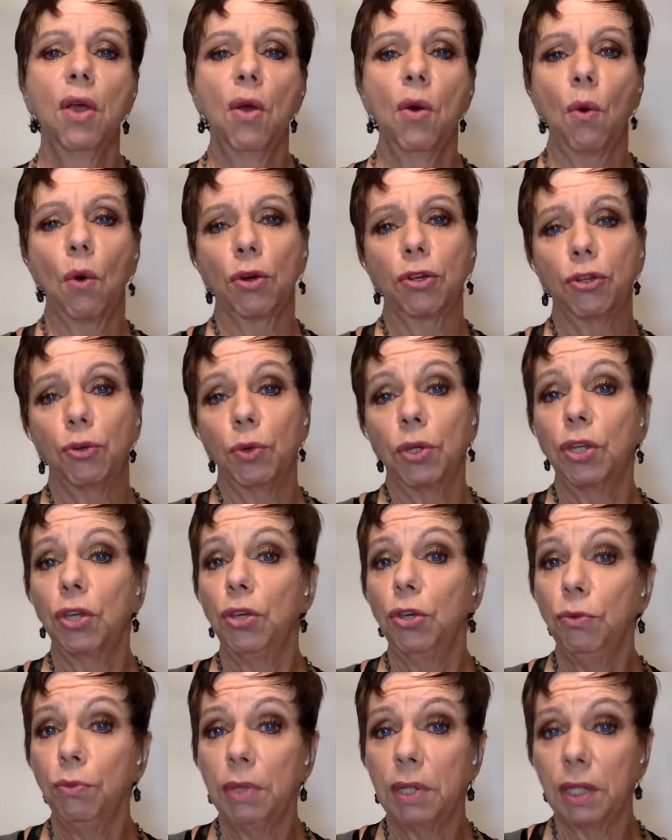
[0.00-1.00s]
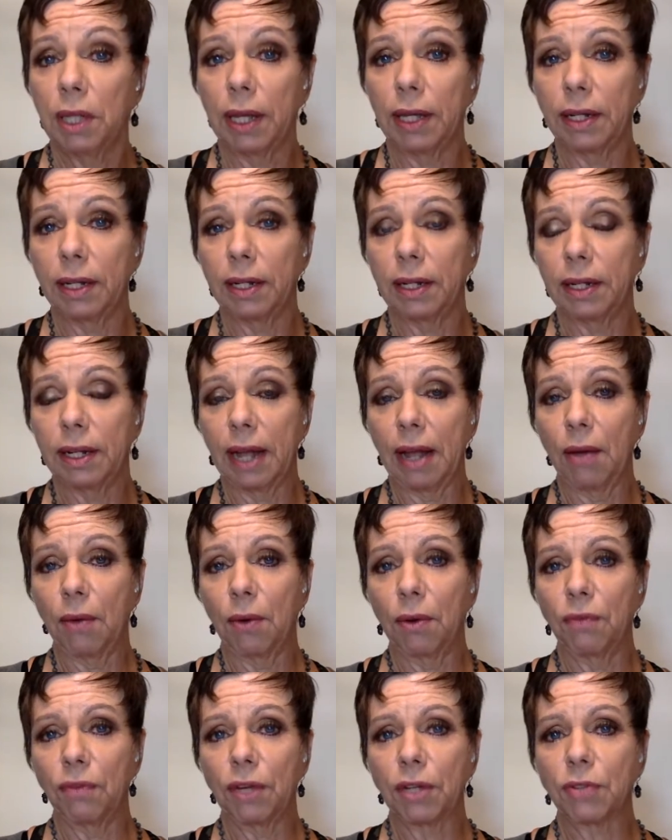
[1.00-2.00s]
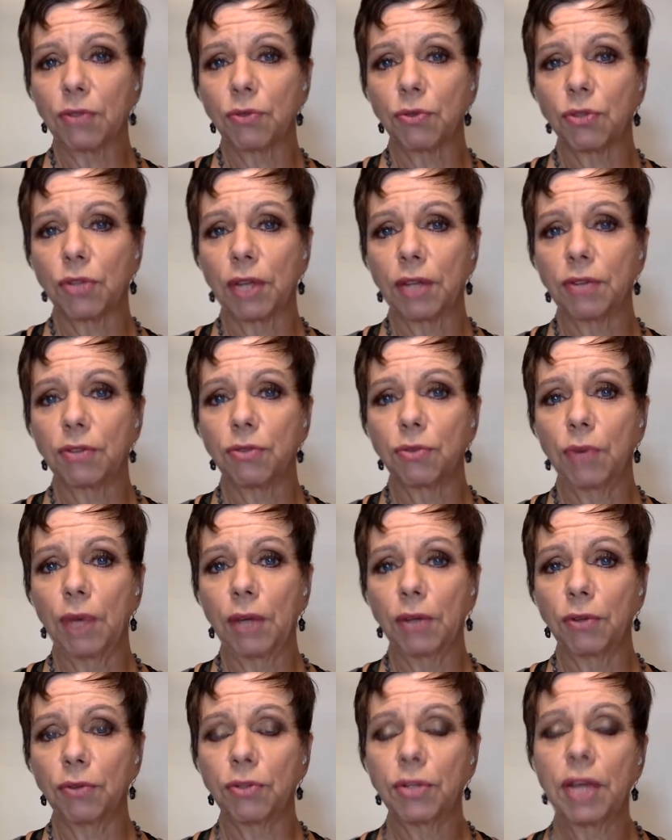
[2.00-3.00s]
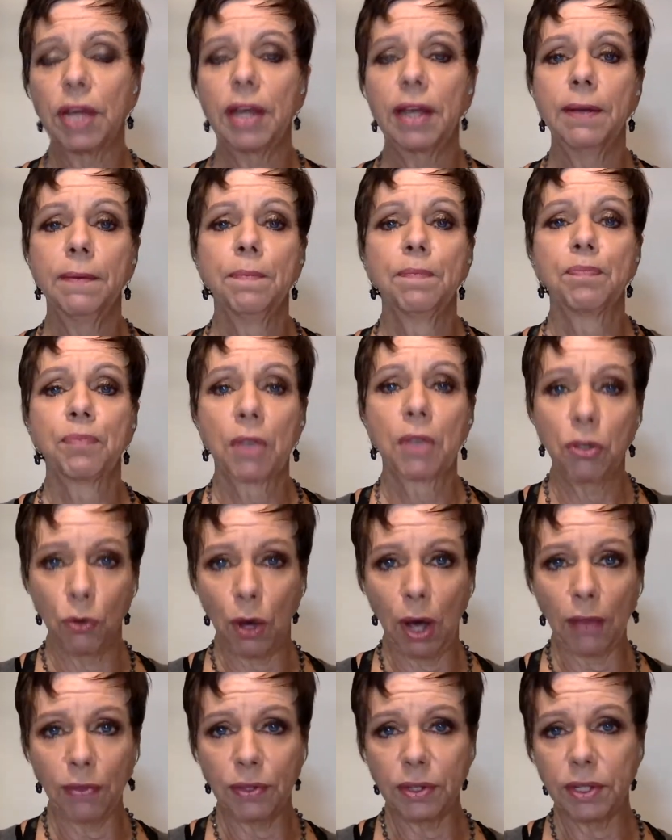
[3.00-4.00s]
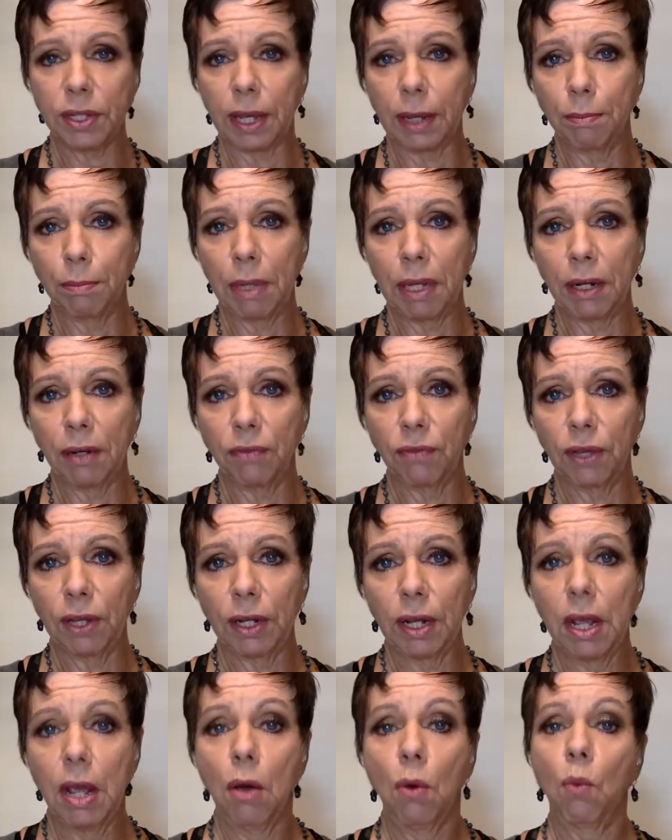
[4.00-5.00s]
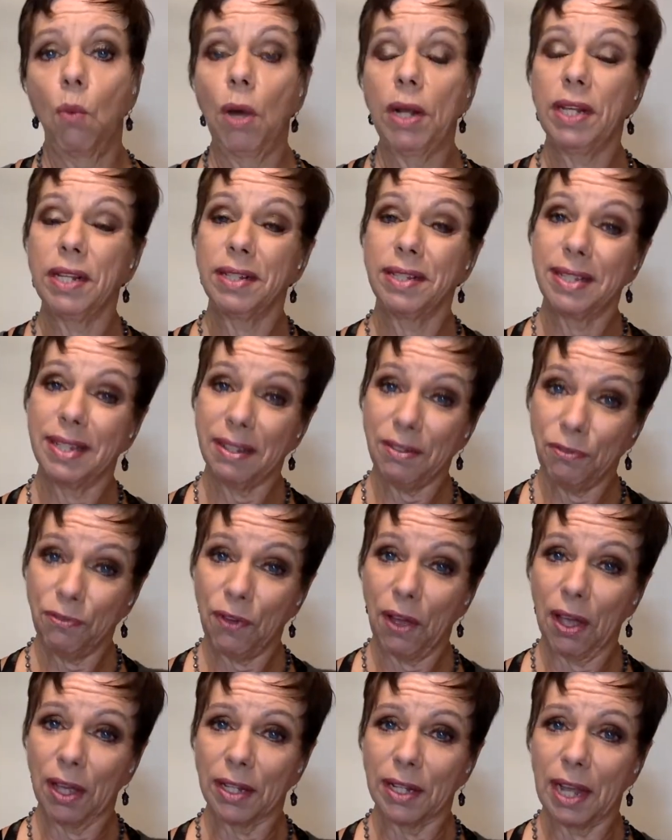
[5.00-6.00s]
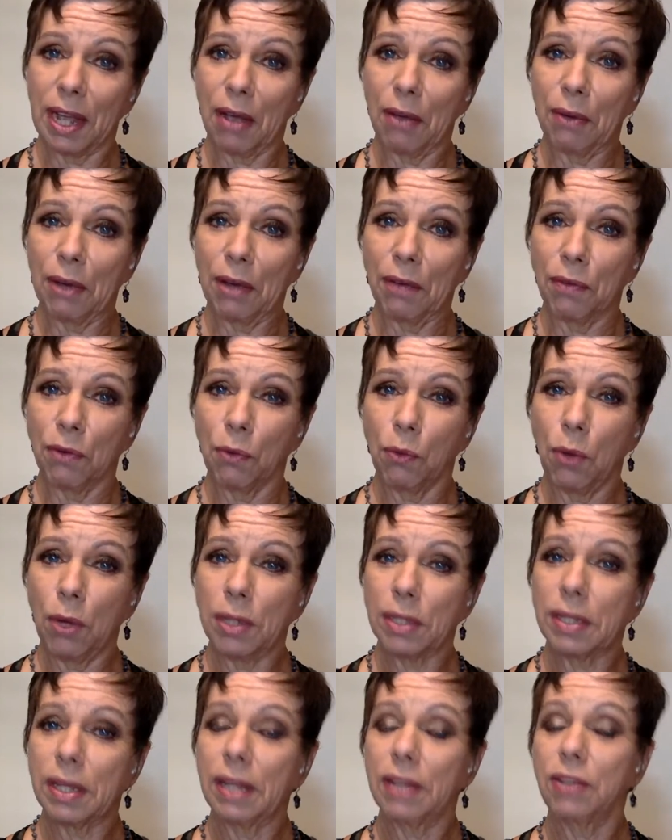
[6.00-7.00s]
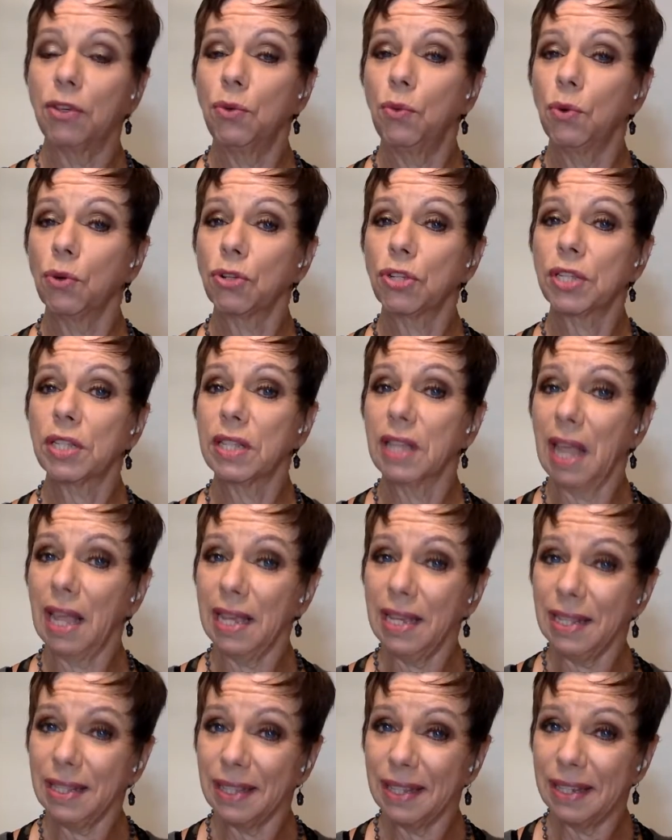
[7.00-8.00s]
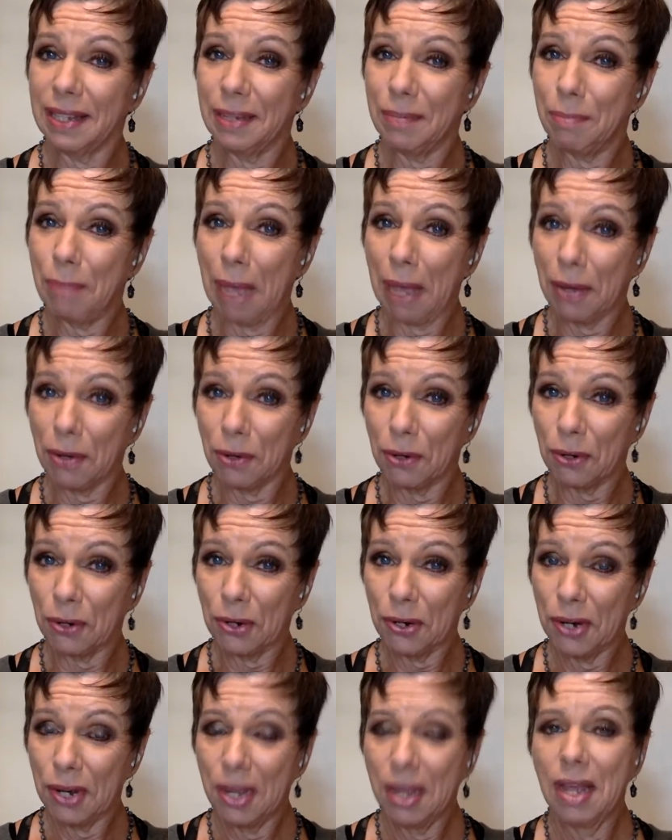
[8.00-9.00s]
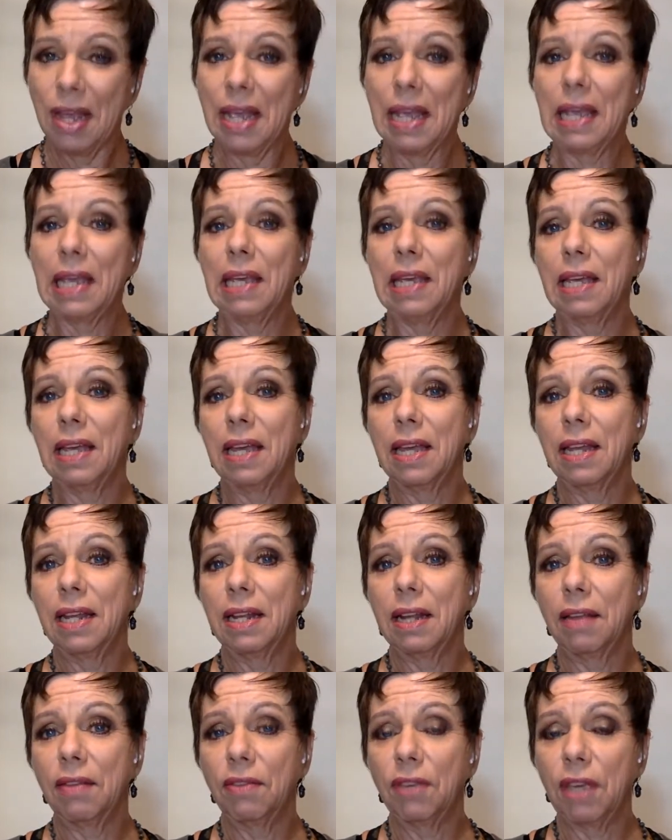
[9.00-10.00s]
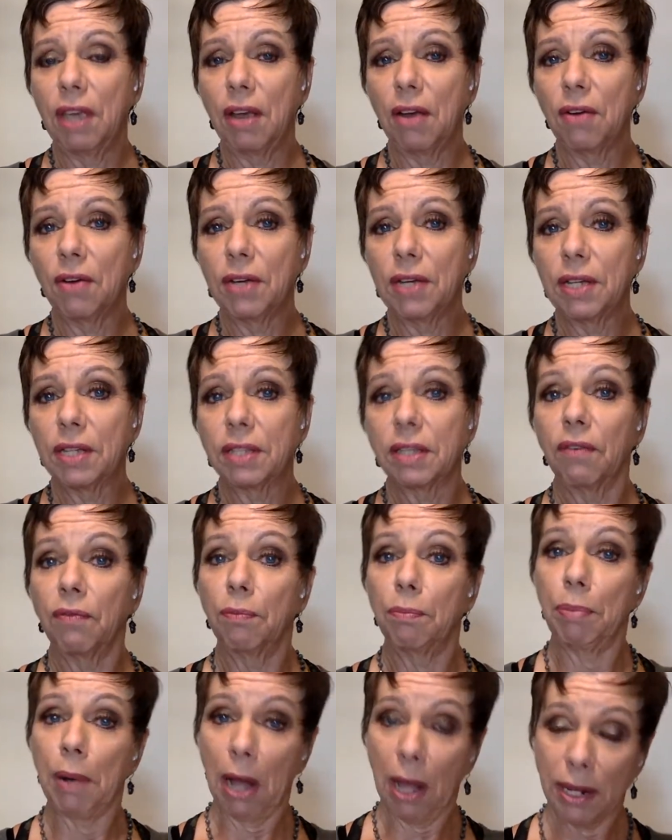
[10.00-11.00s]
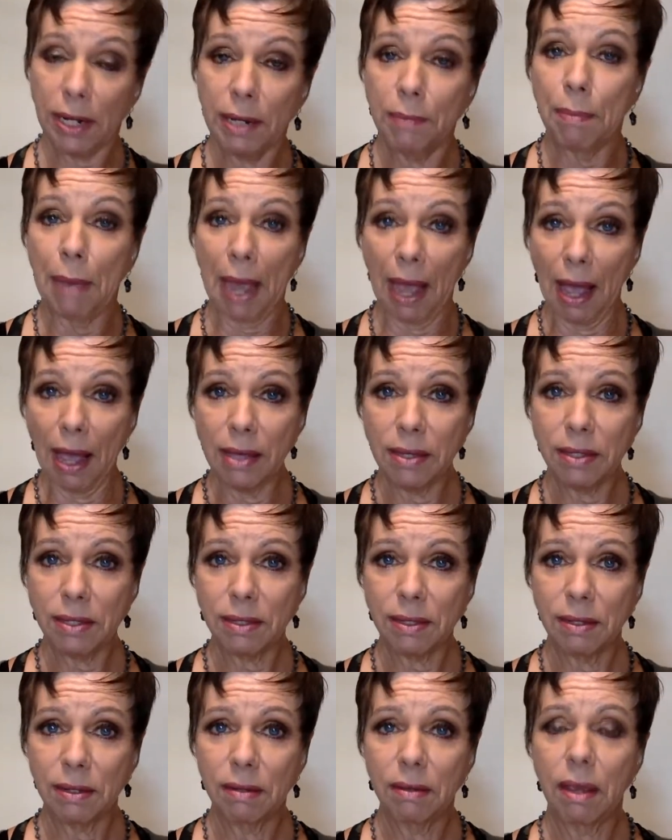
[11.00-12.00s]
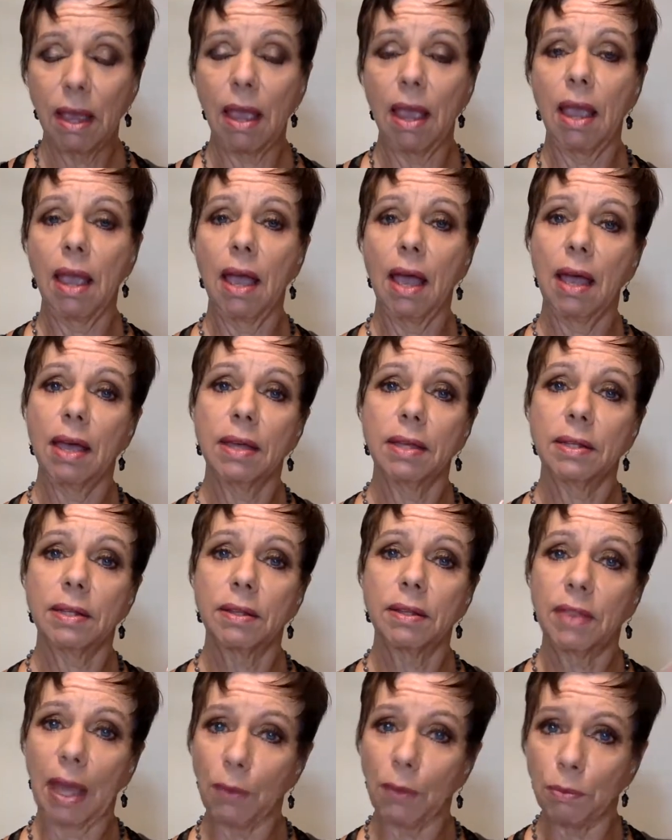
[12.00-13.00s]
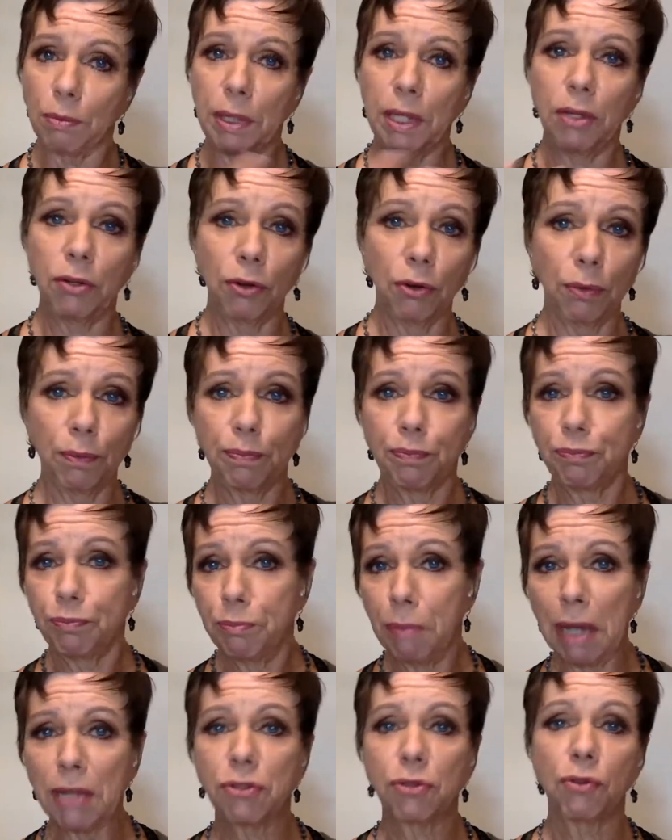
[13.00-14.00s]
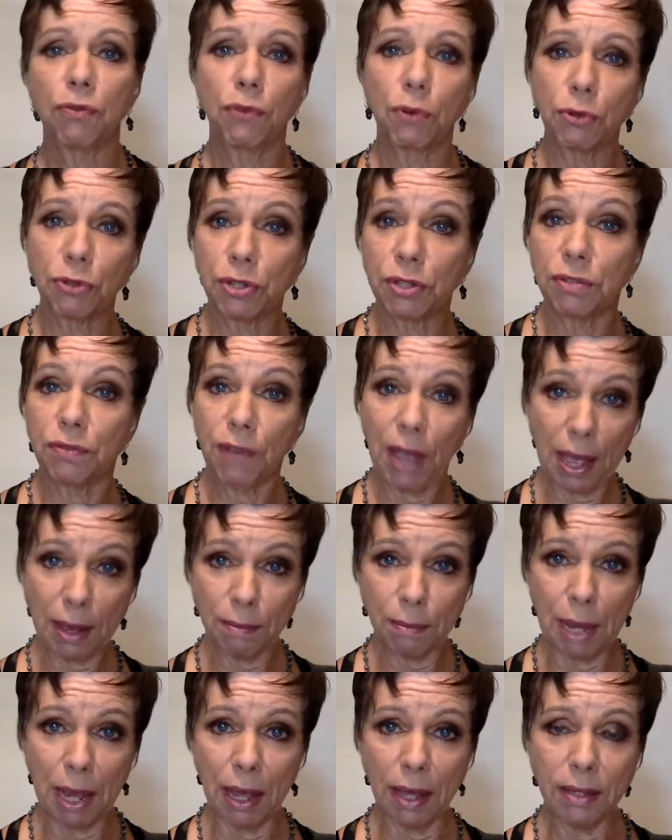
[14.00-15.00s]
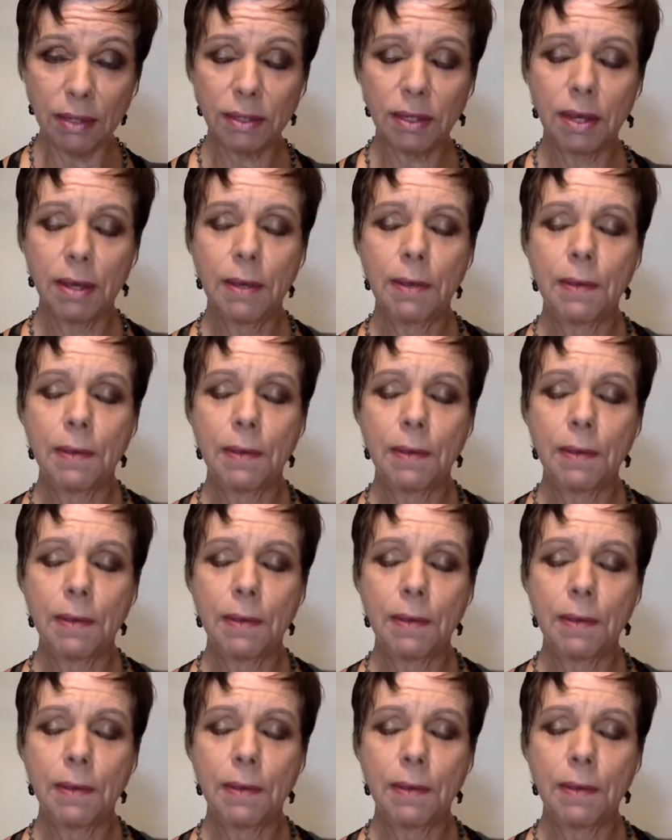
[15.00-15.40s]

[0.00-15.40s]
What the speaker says: or you accumulated an hour of exercise throughout your day, you got the same benefit. What it did find, however, was that you were slightly better in the areas of body mass, and that would be your muscle versus fat mass,